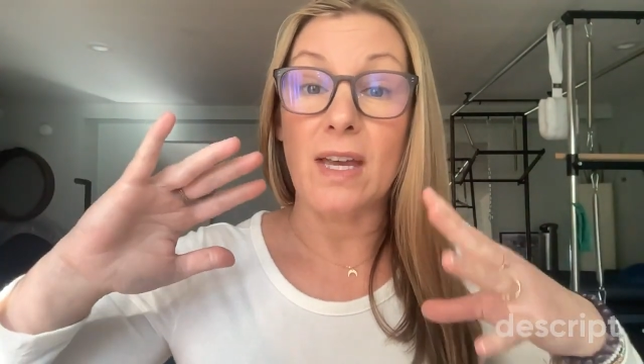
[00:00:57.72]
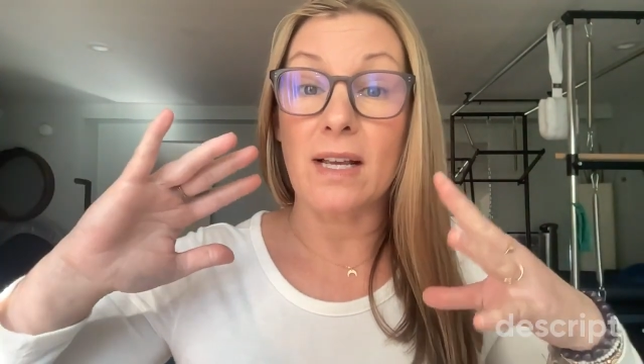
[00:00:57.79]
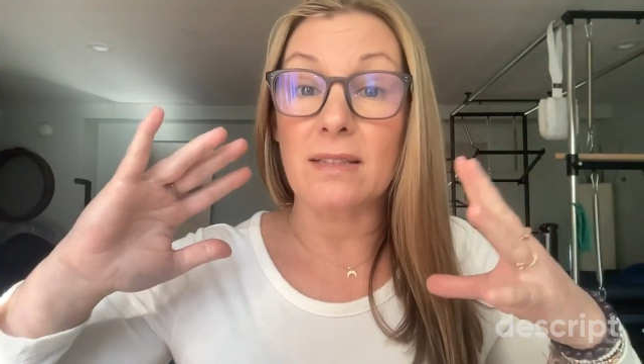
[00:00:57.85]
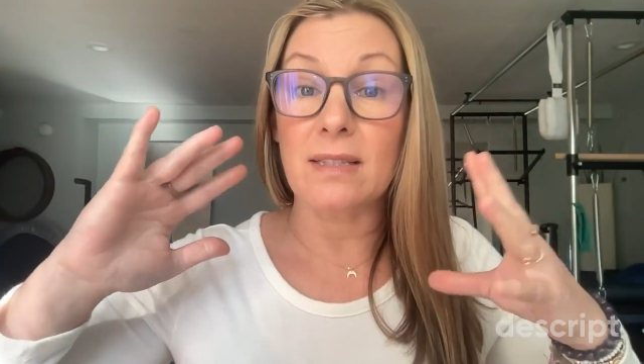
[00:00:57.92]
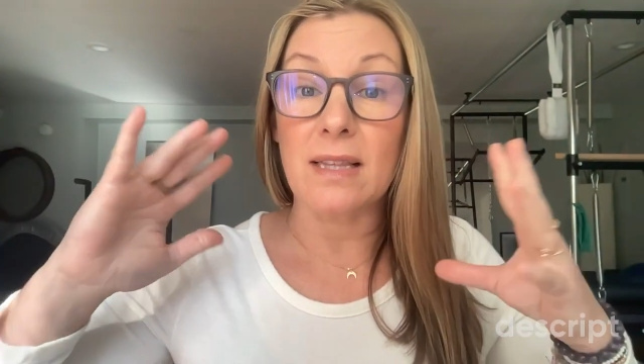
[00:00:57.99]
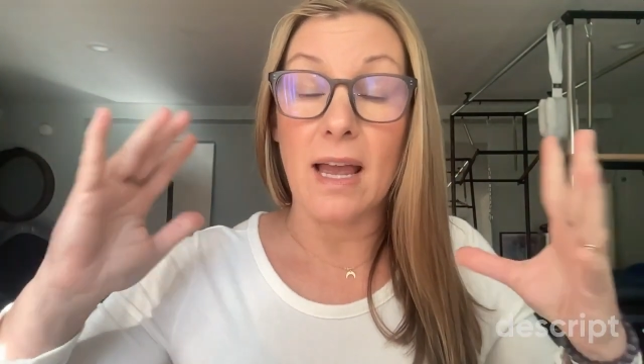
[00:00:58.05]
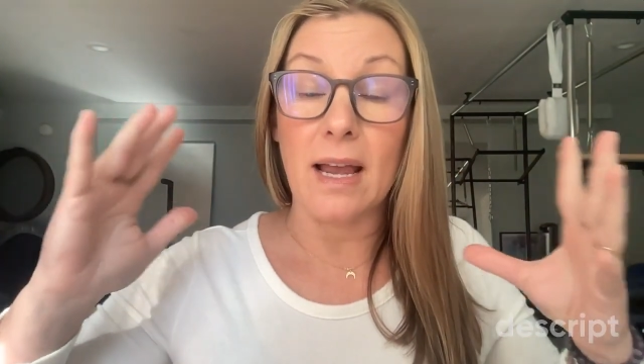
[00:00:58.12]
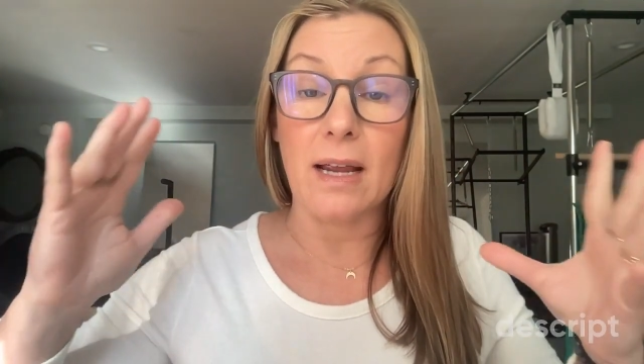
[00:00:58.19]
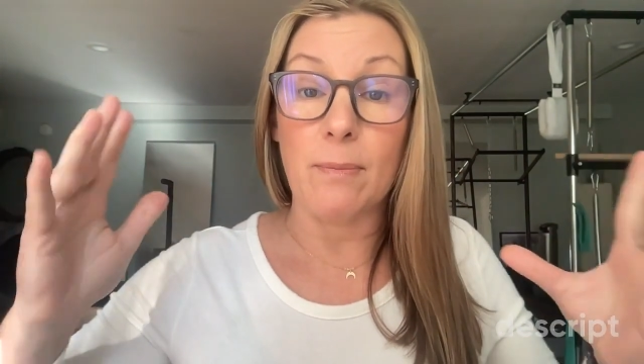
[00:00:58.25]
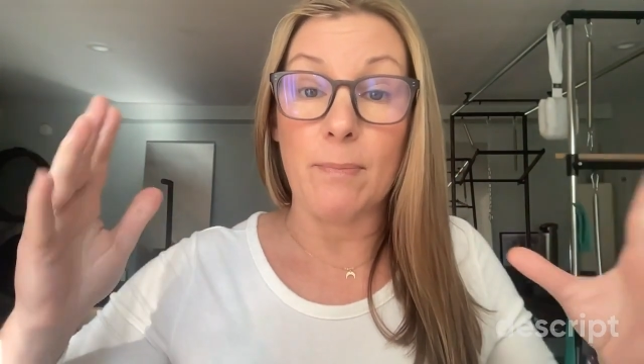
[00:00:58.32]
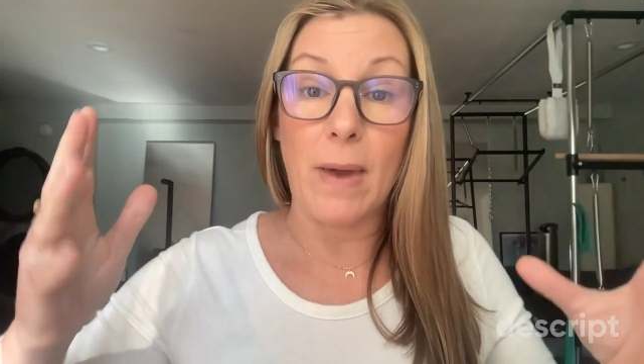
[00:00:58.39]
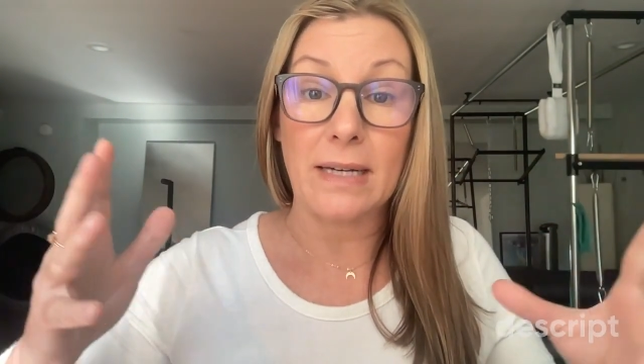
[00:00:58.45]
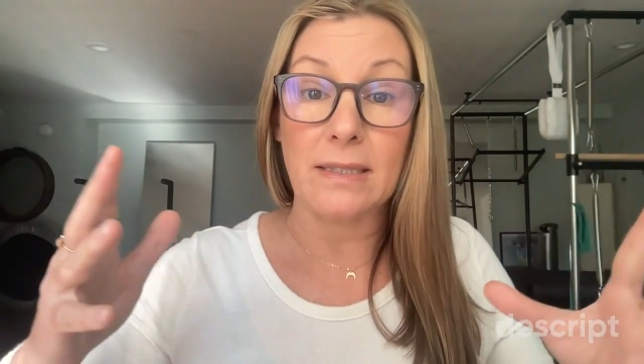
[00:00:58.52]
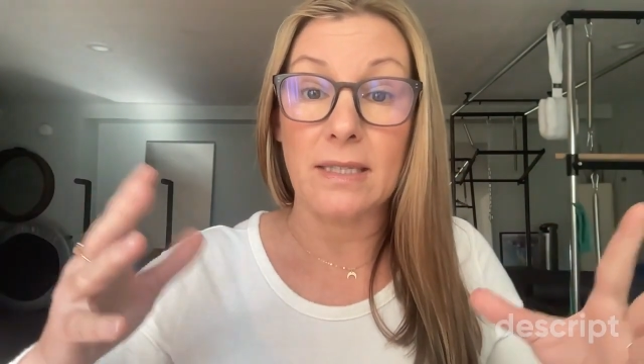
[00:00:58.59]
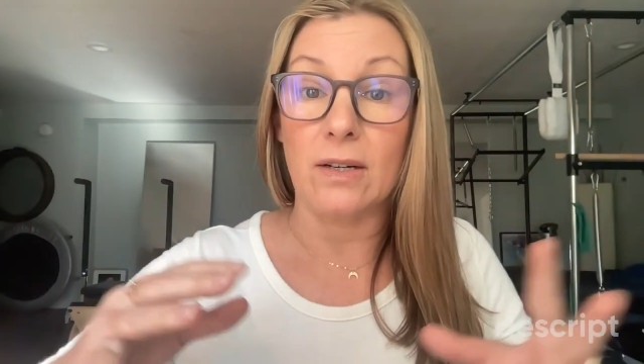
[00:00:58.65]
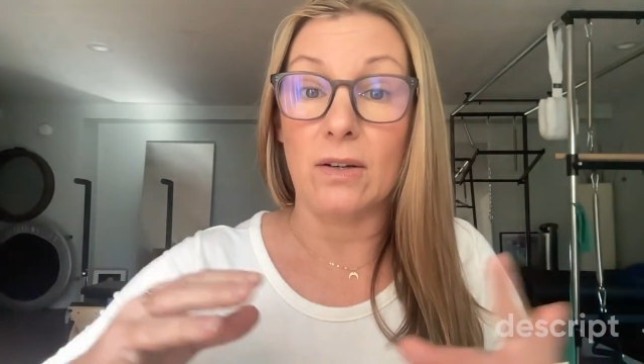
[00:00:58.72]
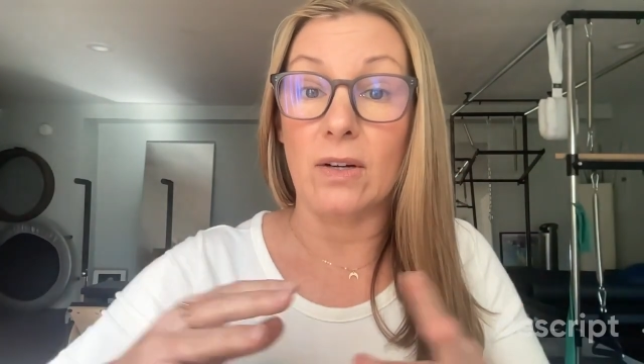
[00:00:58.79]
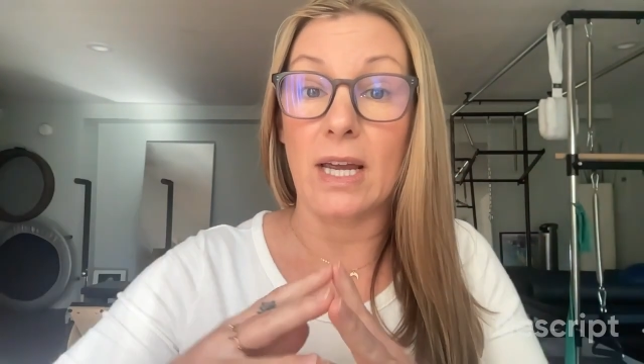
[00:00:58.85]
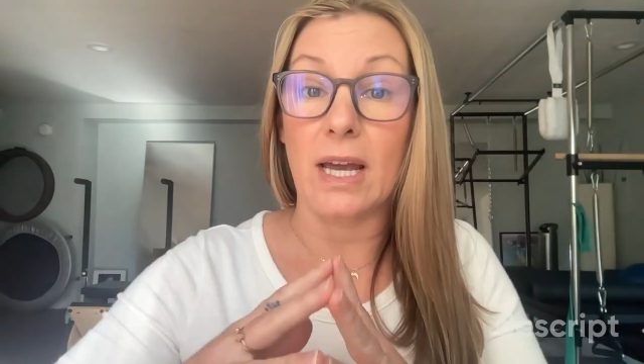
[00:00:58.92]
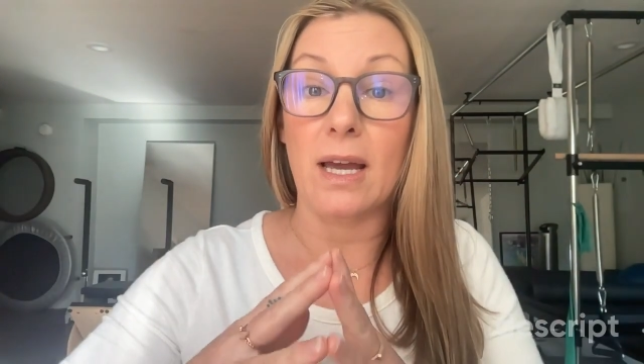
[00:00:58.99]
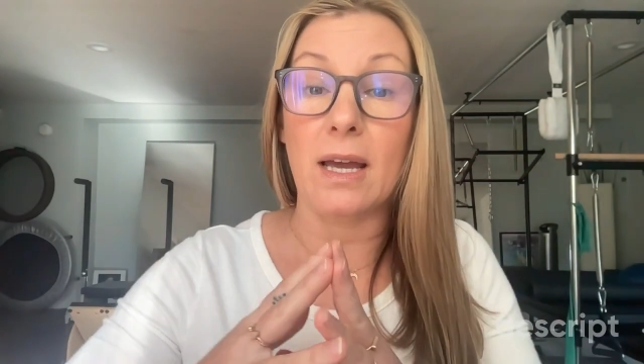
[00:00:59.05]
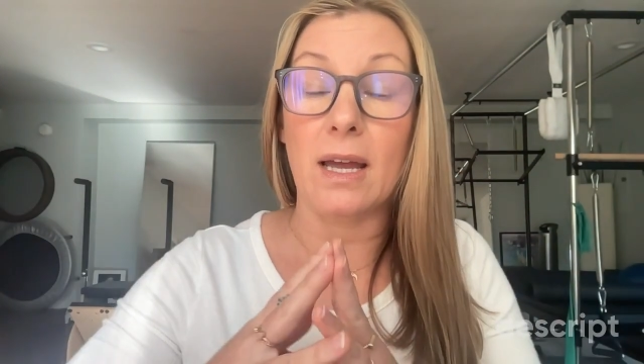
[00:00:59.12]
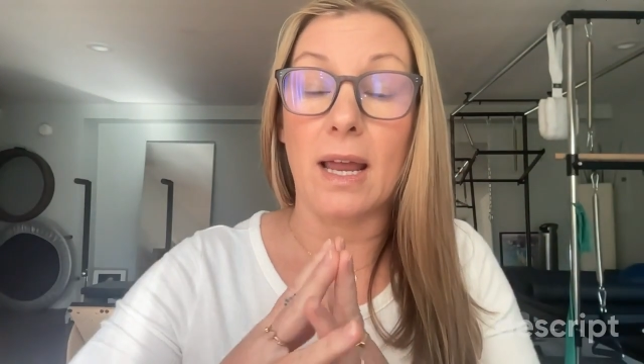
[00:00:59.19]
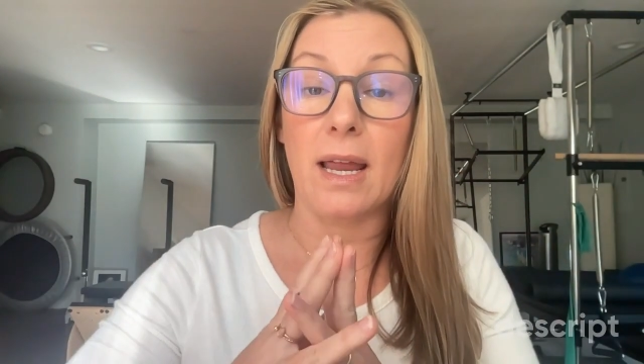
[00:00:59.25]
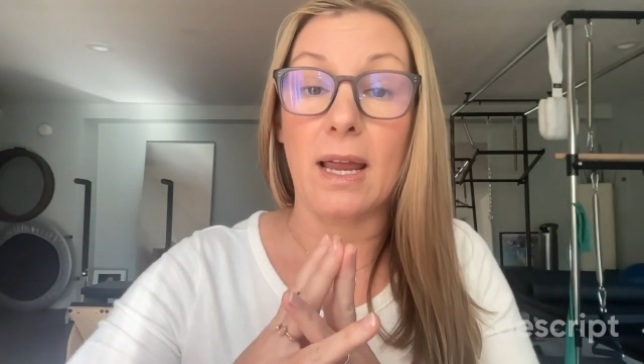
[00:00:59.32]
things like bacteria